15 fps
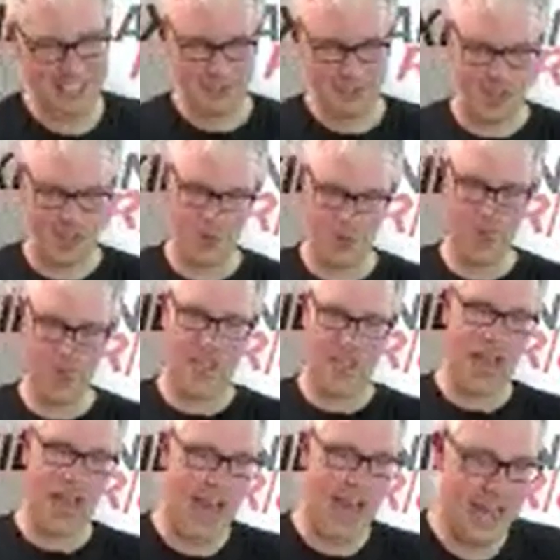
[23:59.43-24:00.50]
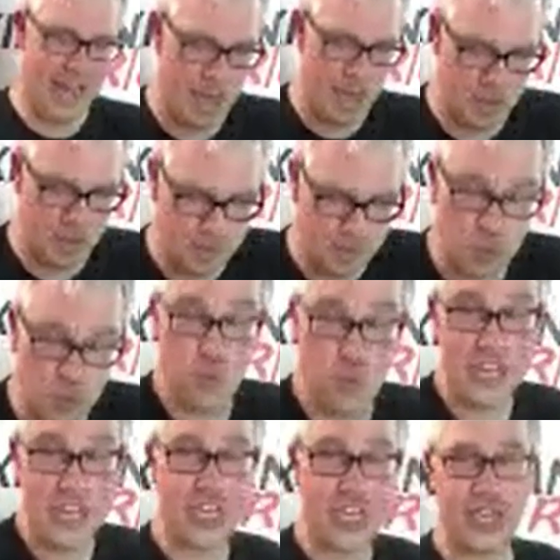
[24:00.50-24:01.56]
So I'm up to
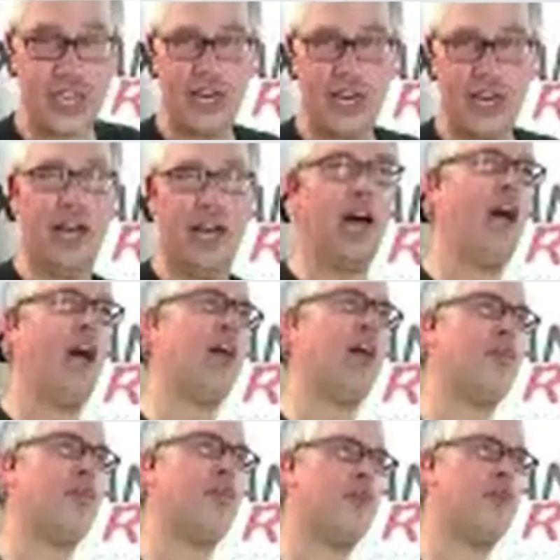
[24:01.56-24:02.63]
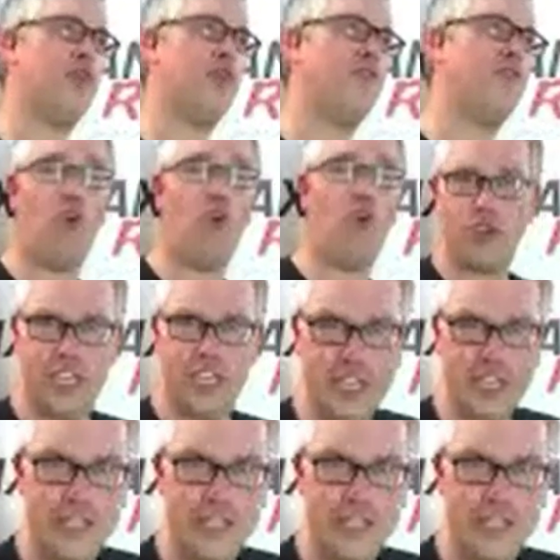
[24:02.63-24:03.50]
week 14